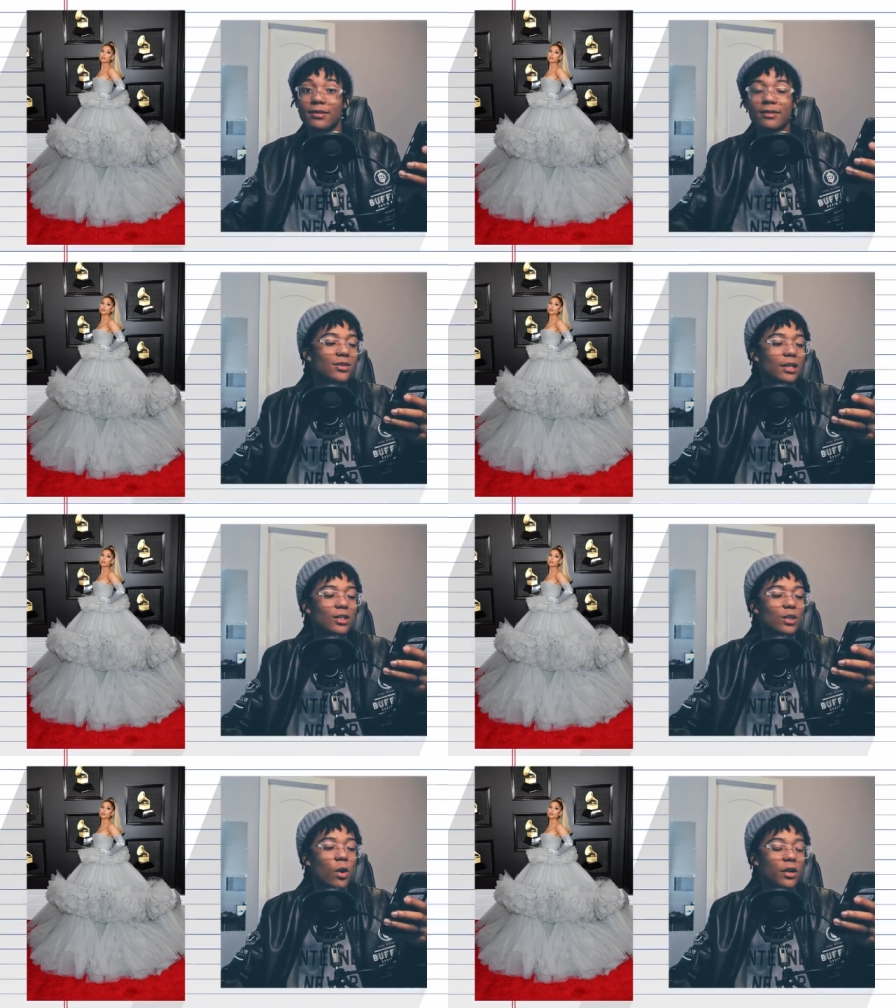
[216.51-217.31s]
looks like
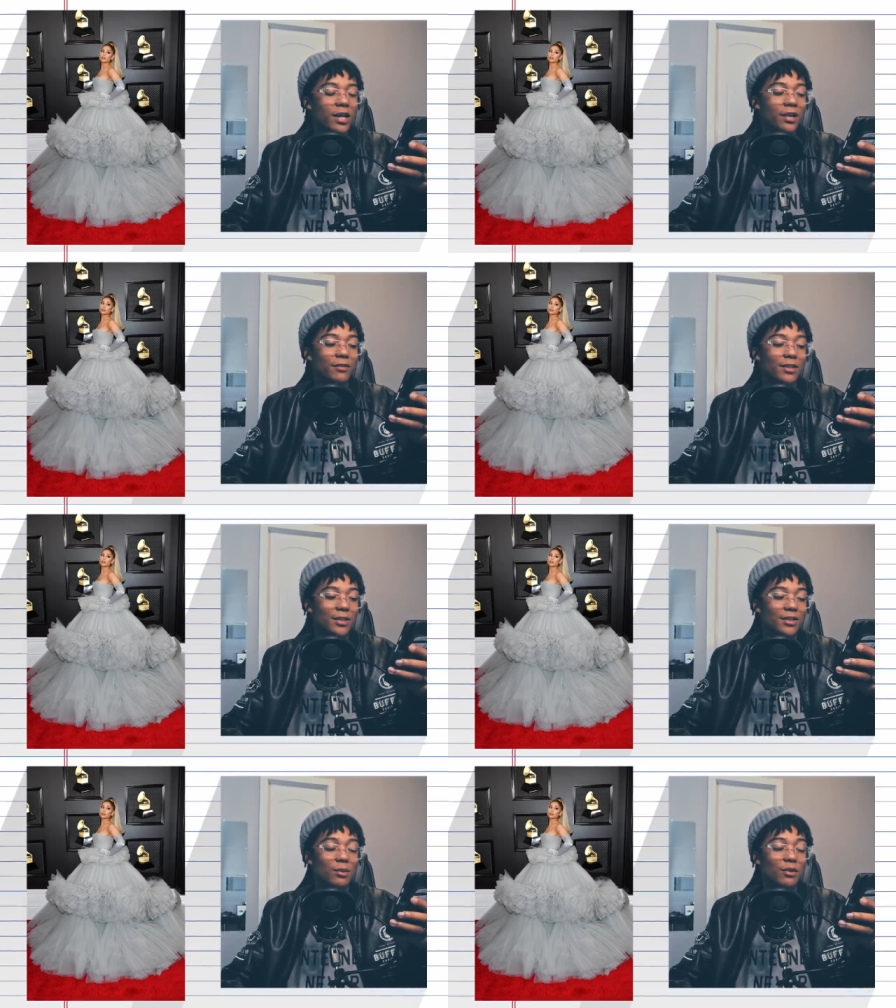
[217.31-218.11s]
she walked out of a
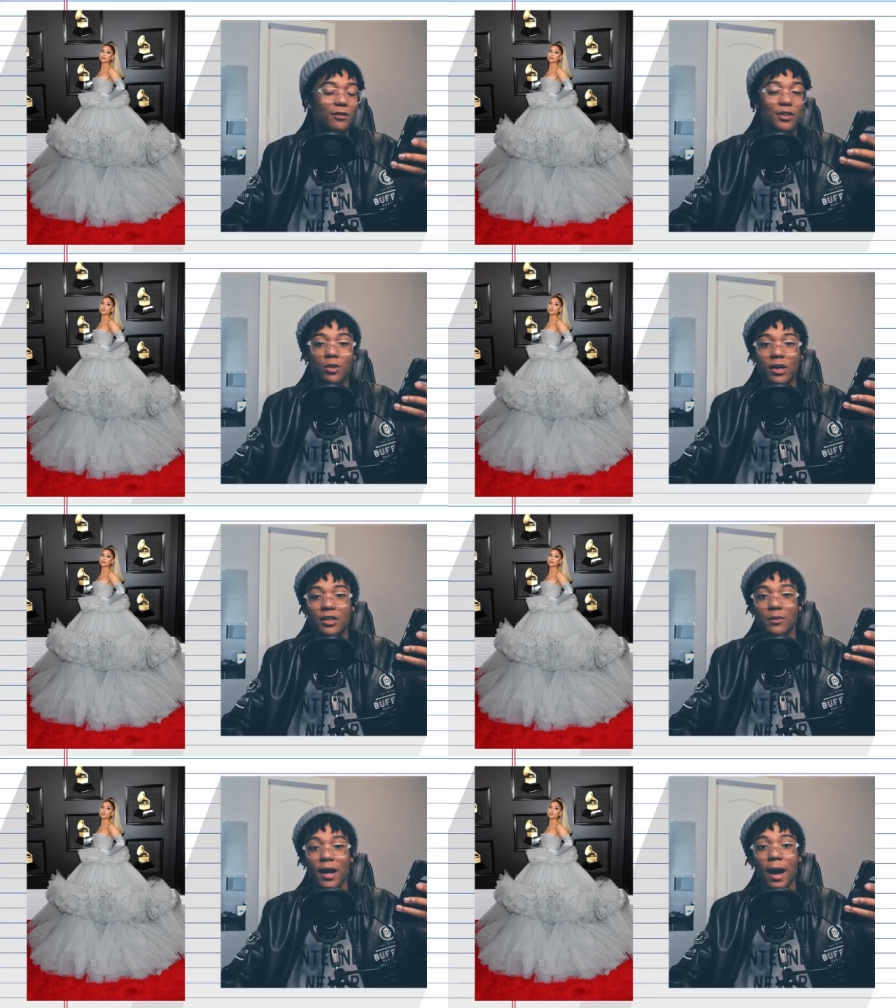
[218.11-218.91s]
Disney movie
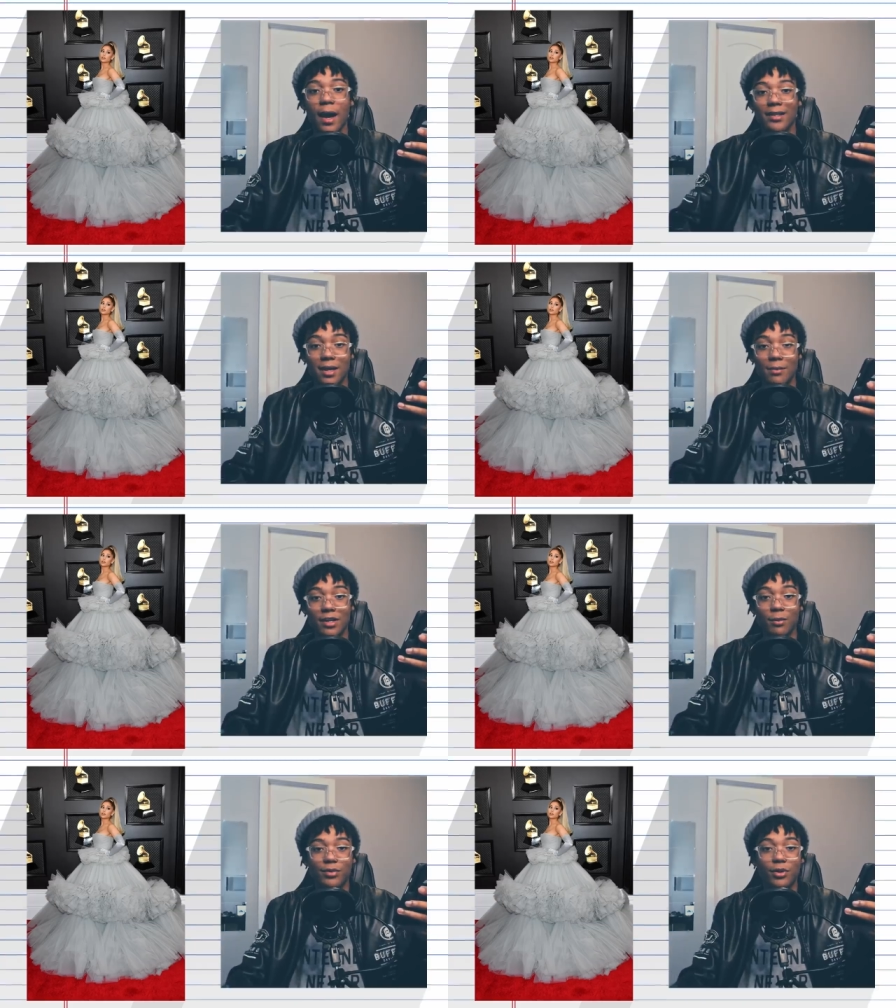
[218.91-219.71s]
directed by a Hot
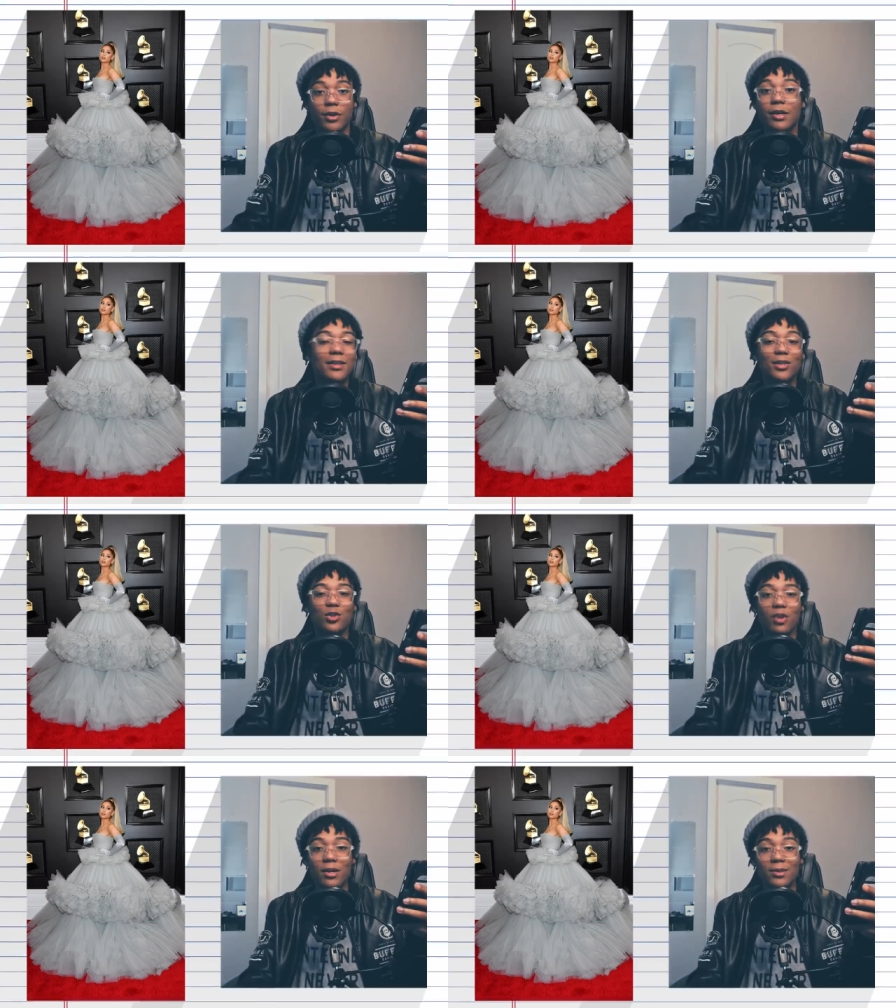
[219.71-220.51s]
Topic employee. This
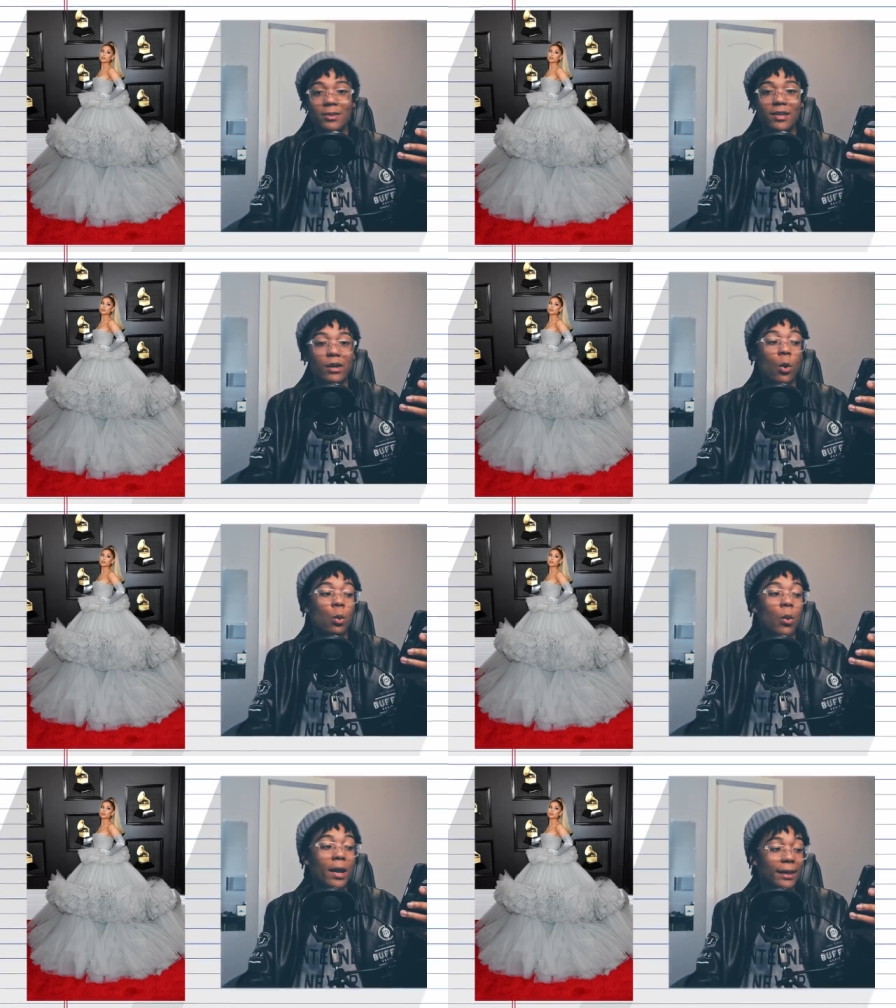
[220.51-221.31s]
dress looks like a
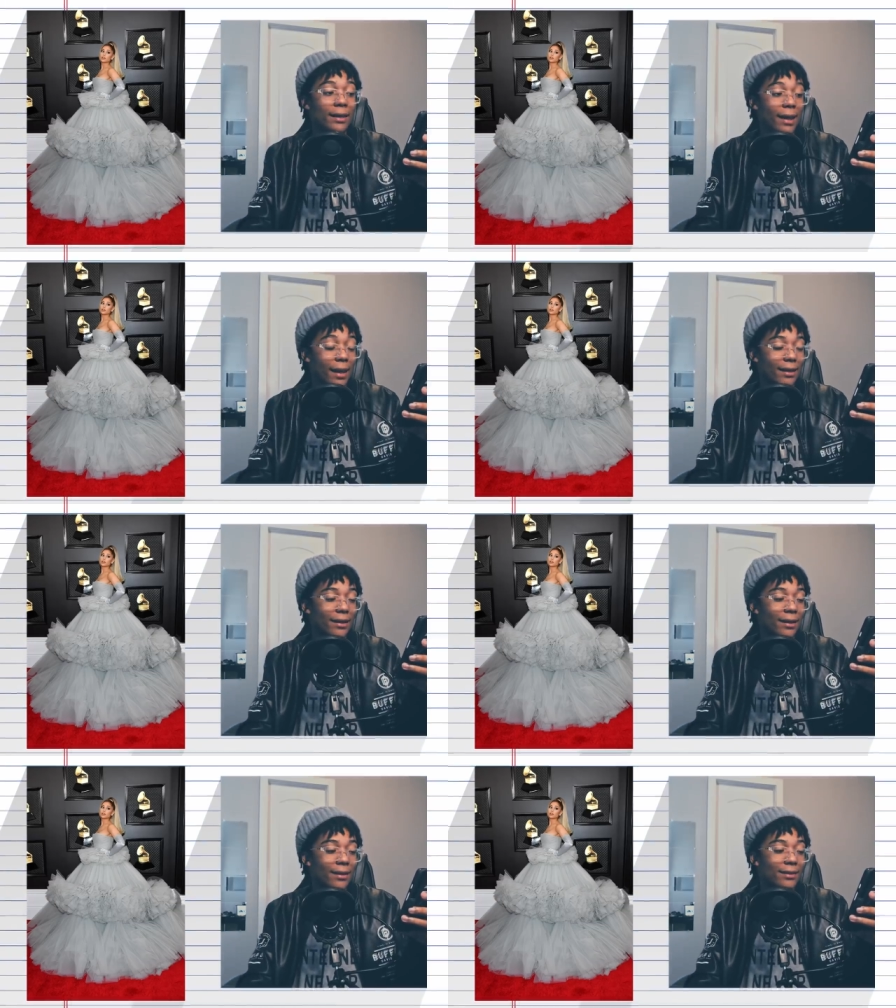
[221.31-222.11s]
wedding cake